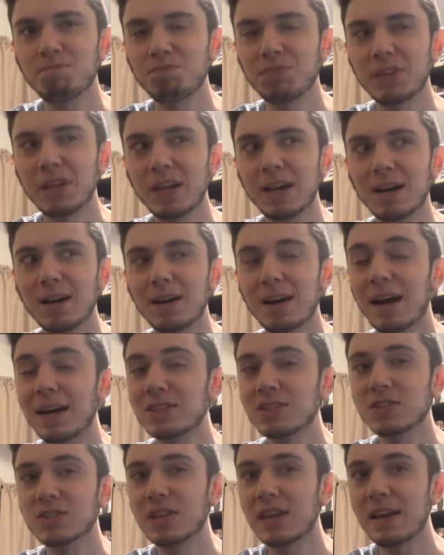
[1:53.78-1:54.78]
yeah, I
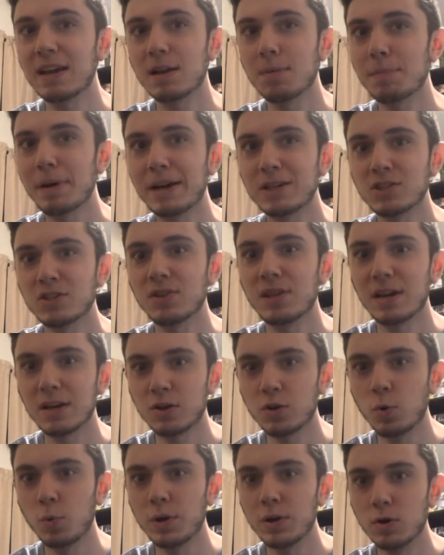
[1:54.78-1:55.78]
just can't imagine that
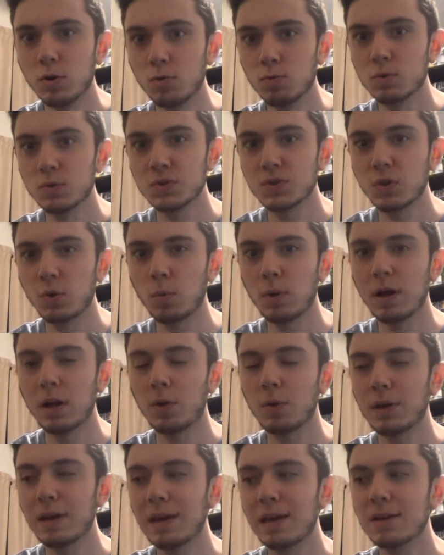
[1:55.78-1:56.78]
going over so
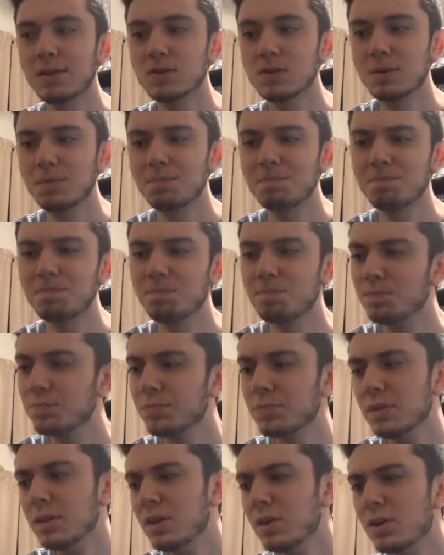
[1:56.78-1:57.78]
well. And,
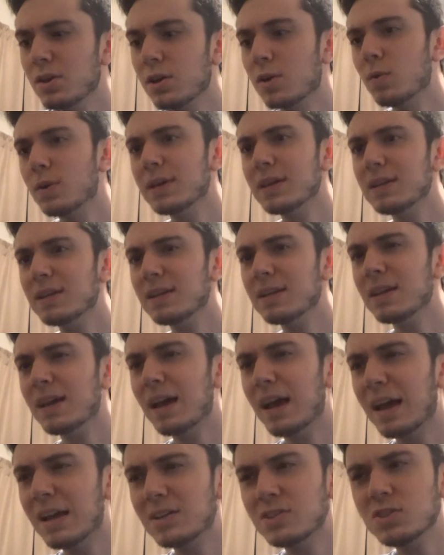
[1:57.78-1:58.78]
you know, it
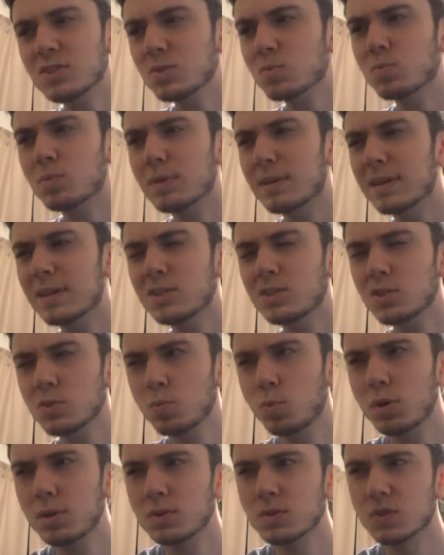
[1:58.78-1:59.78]
just
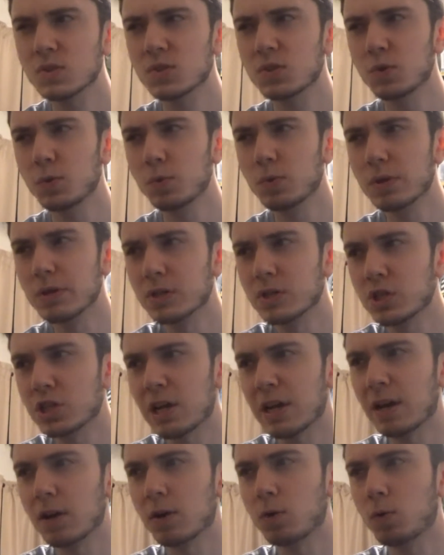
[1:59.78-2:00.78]
wouldn't suit this
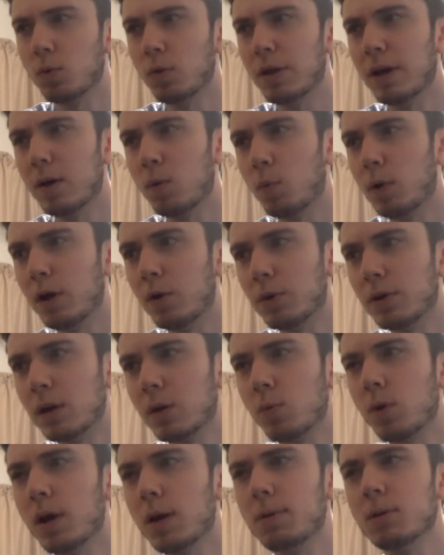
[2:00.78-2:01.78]
channel that well
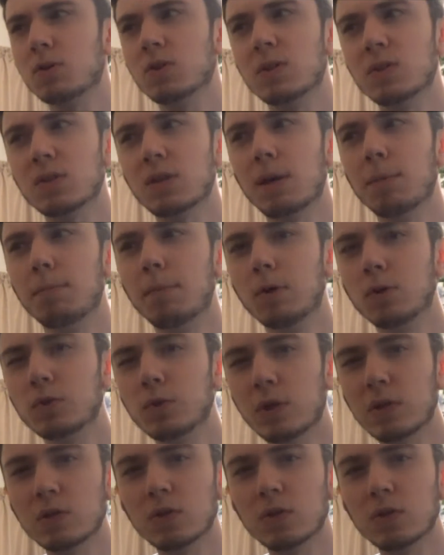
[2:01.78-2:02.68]
anyway, since I mostly